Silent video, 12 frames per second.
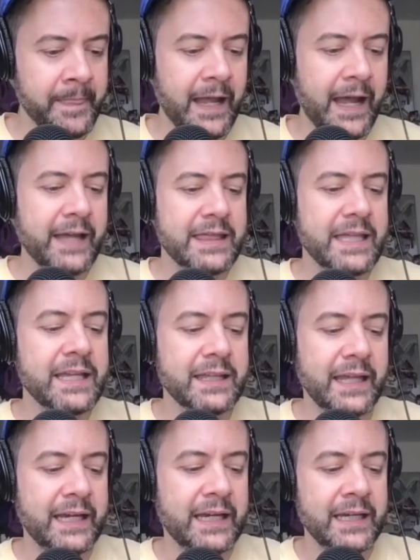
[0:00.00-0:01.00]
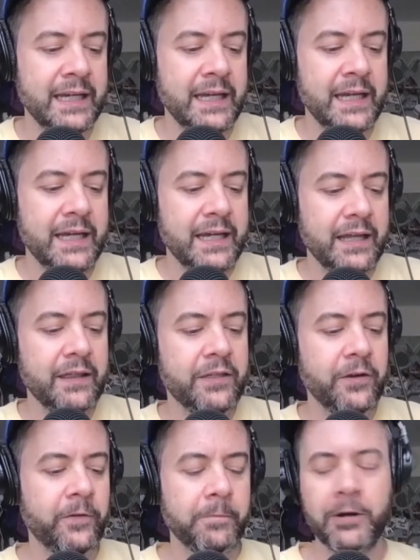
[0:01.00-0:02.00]
i think like
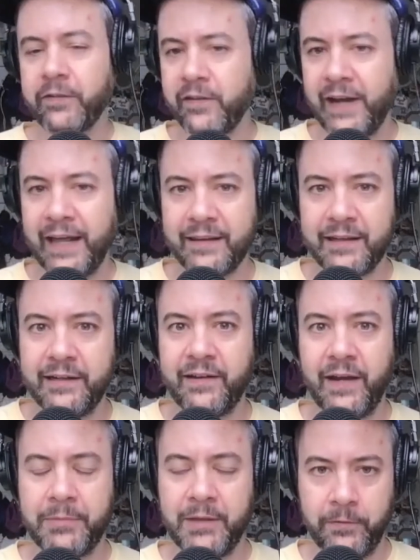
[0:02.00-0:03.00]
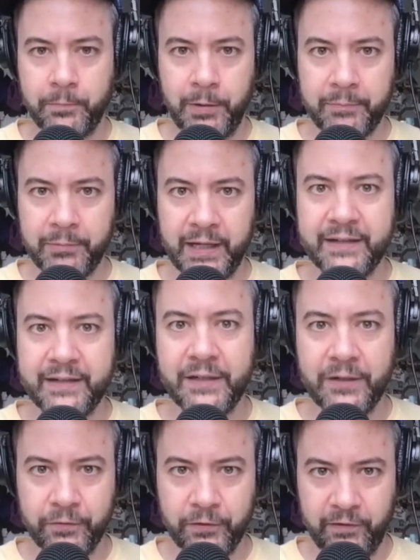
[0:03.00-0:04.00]
there's a personality type that is probably
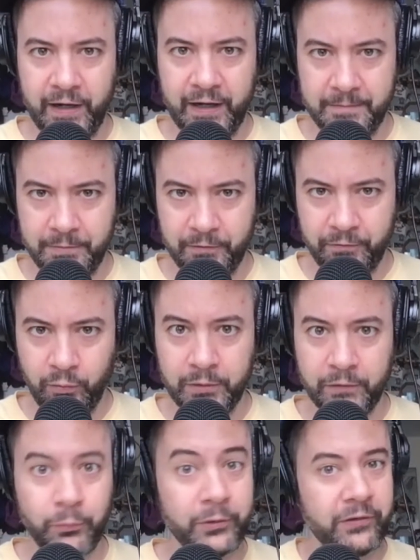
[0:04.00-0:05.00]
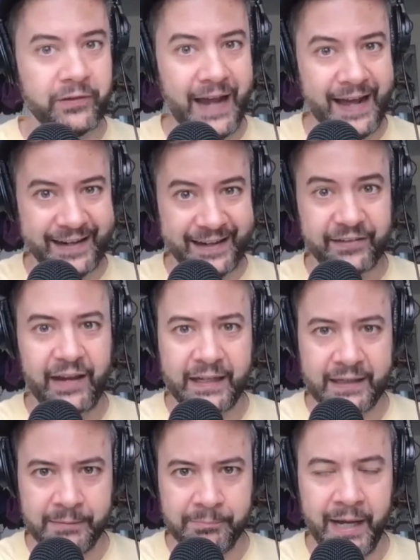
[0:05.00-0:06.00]
ideal for stand-up performance which is not
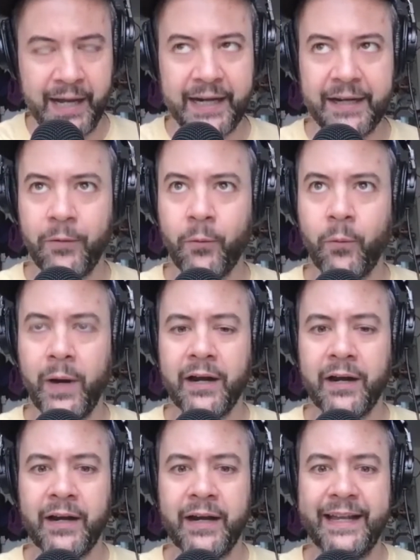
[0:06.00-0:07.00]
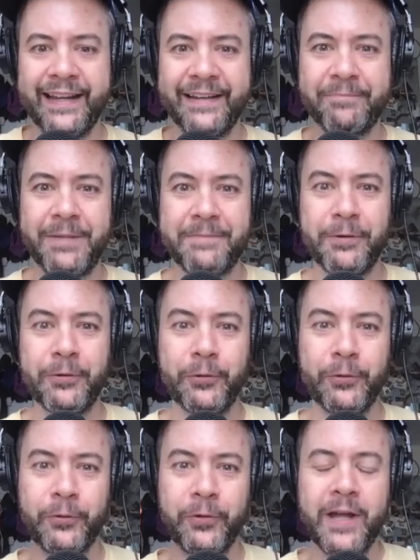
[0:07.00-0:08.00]
exactly mine where mm-hmm. it, people
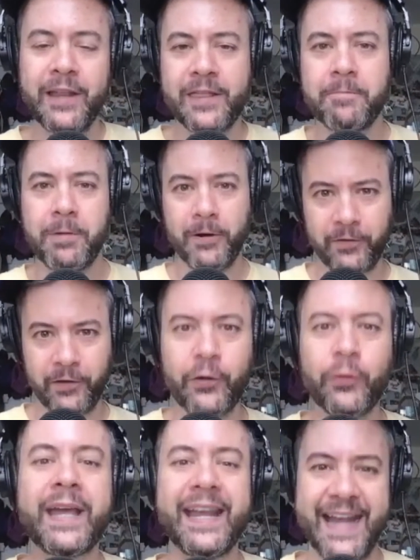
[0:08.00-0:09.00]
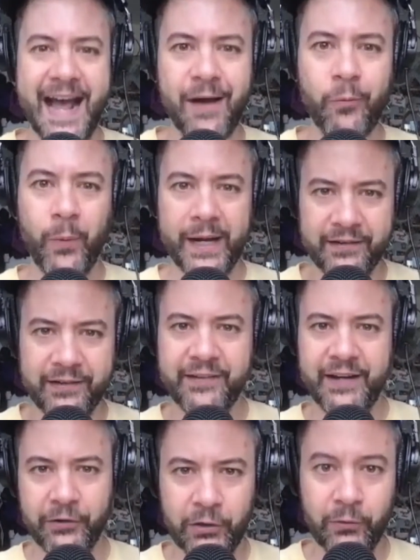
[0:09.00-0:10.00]
who the person who cannot wait to
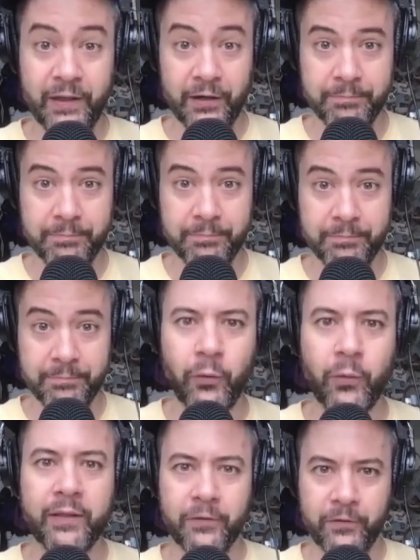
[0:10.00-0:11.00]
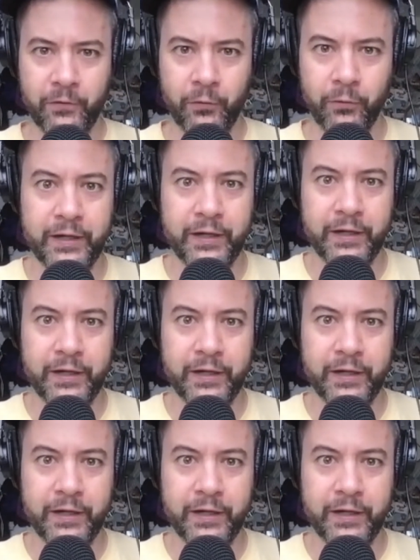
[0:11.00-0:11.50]
tell you their bit or their story no